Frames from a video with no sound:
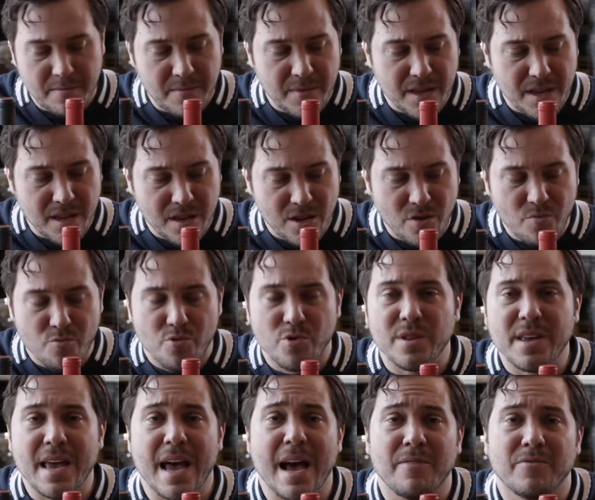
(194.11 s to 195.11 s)
you
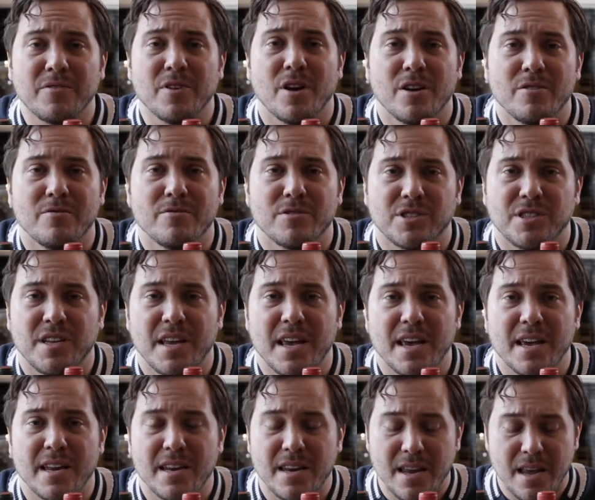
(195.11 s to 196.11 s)
really have to
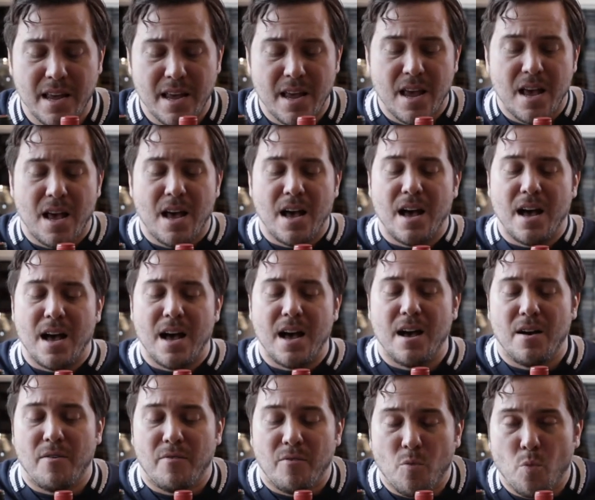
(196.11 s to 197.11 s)
understand
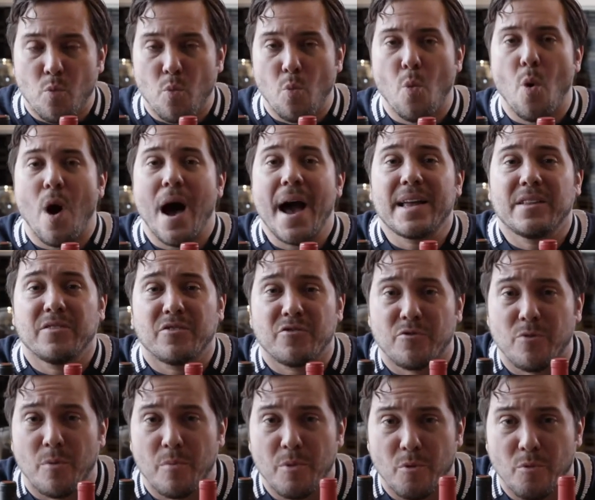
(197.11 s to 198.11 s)
wines
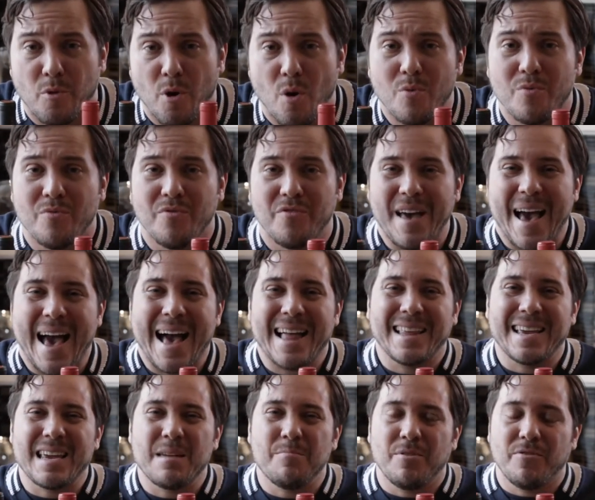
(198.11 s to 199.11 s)
from the Rhone
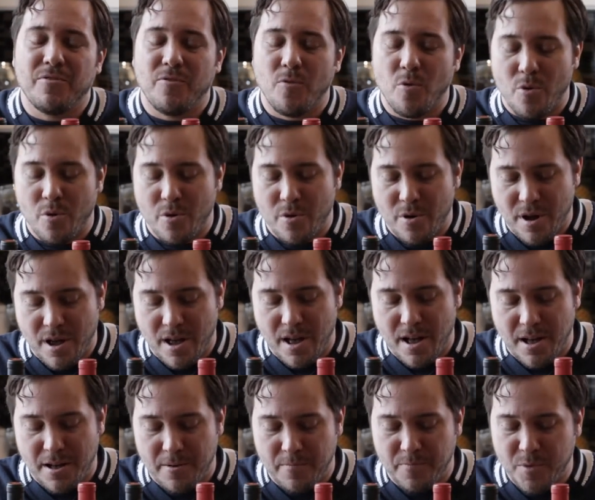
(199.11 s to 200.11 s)
Valley before
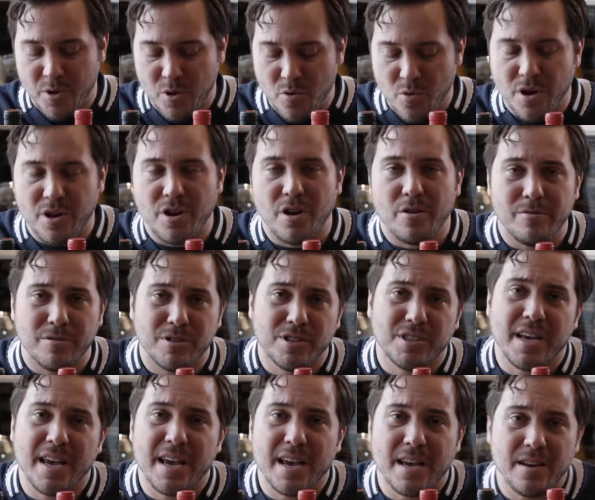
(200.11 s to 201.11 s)
you can
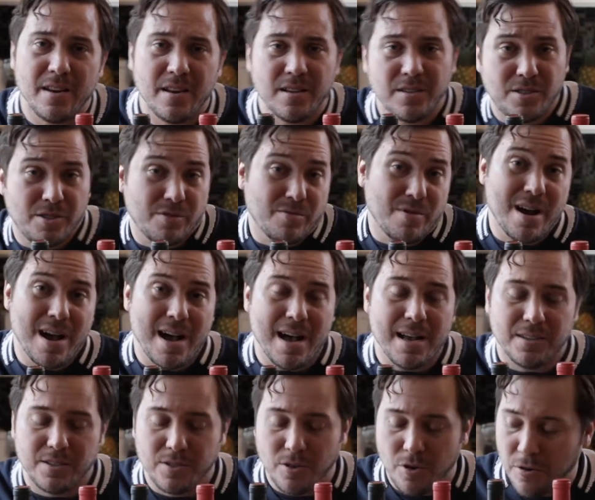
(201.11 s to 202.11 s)
understand
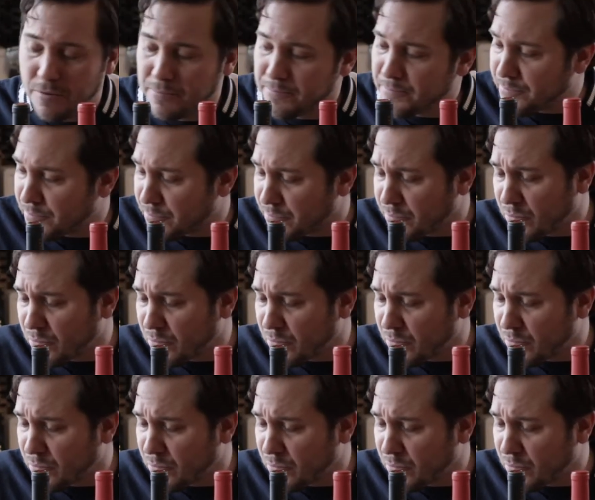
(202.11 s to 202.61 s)
Syrah. So